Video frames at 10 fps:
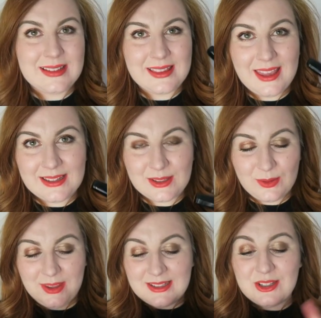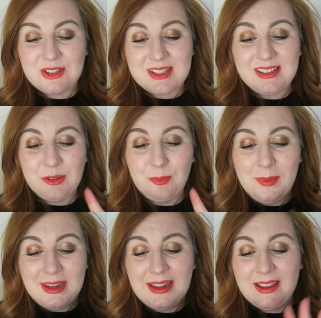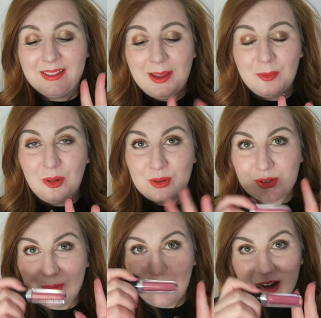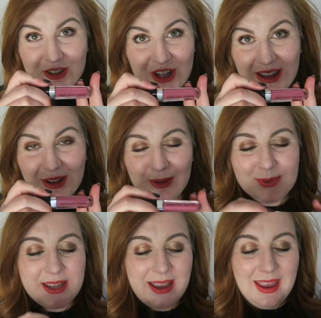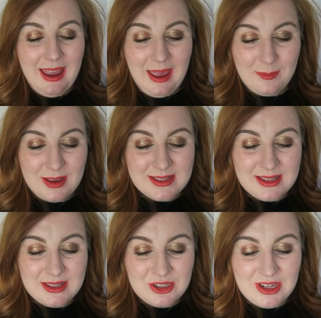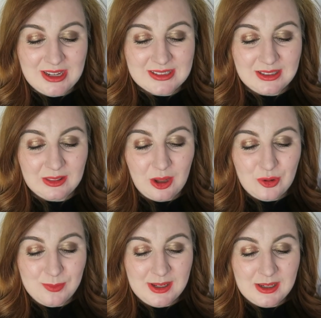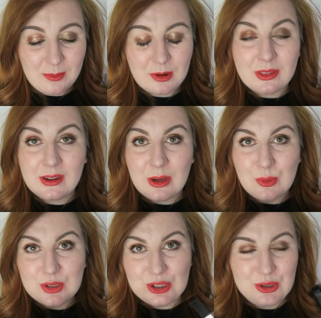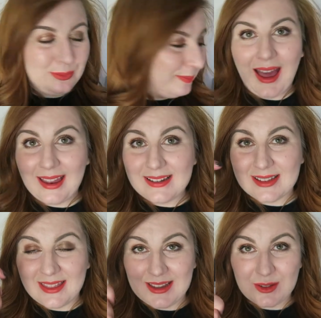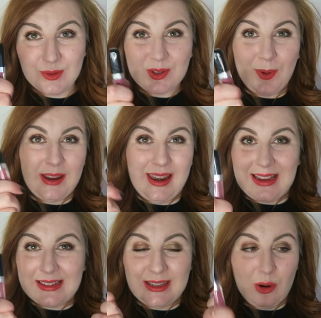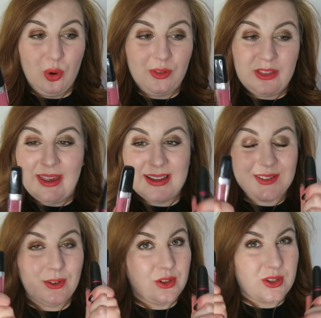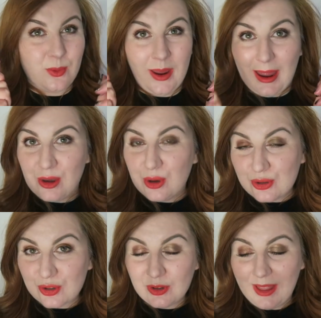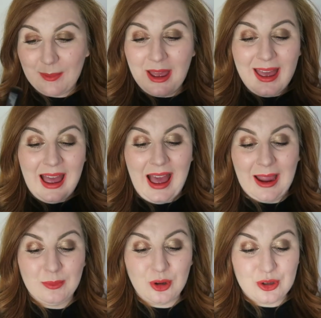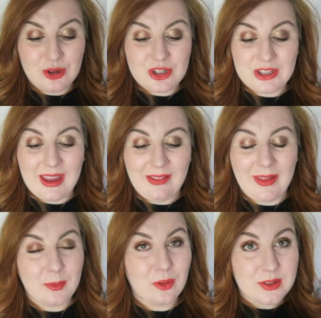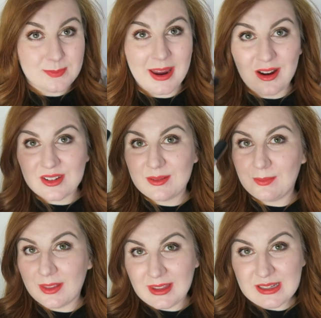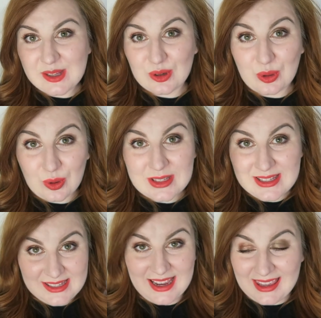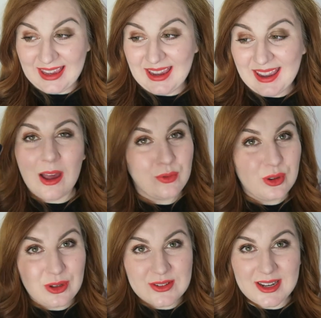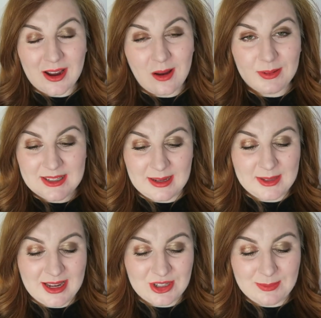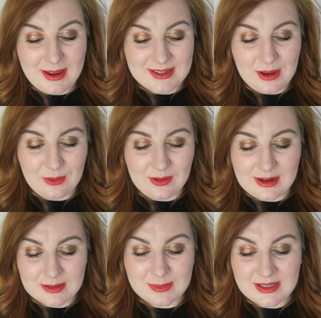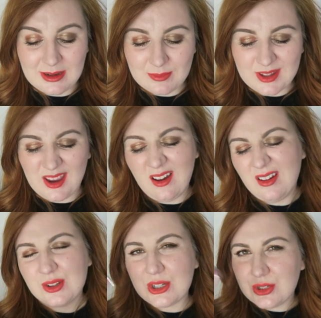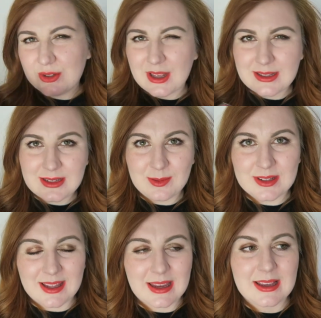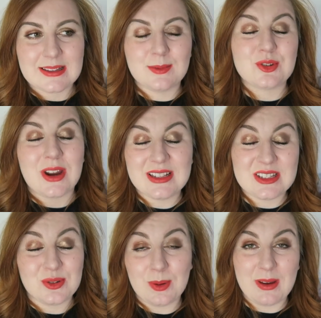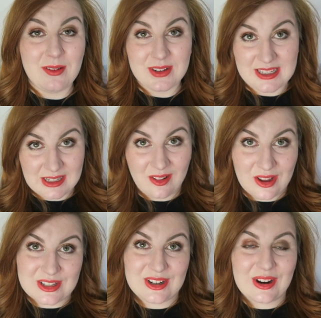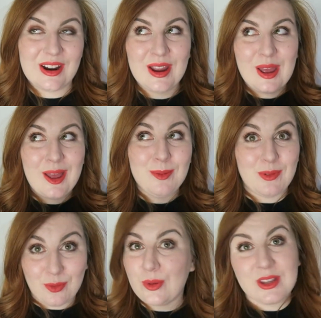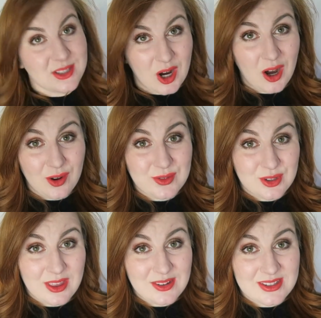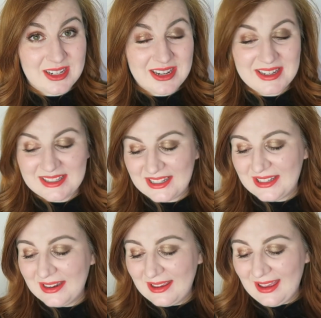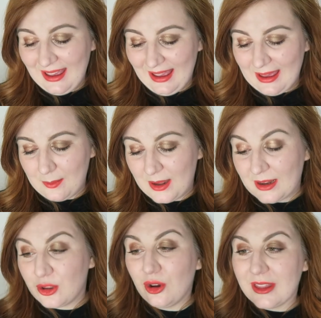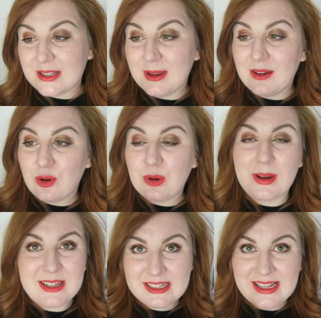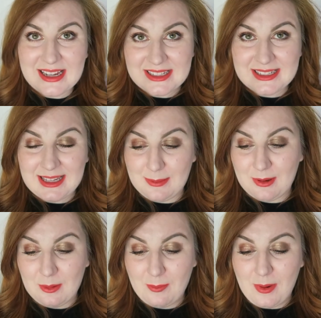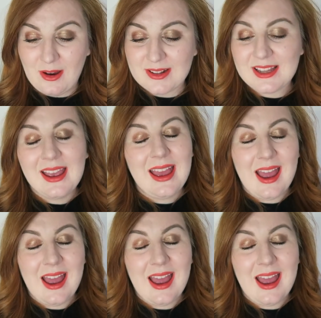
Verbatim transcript: is this. So this is just a little mini lip gloss from Marc Jacobs. It's in the shade Allow Me number 302, and this goes quite nicely over this for just quite a neutral lip. I'm not usually a lip gloss person, but these are not sticky. I've only used it a couple of times. I actually picked it out on Christmas Day and was like, oh, I'll just use that and see what it's like, because I was trying to do a bit of a declutter before the start of 2018, and I thought this might have gone, but I decided to keep it. But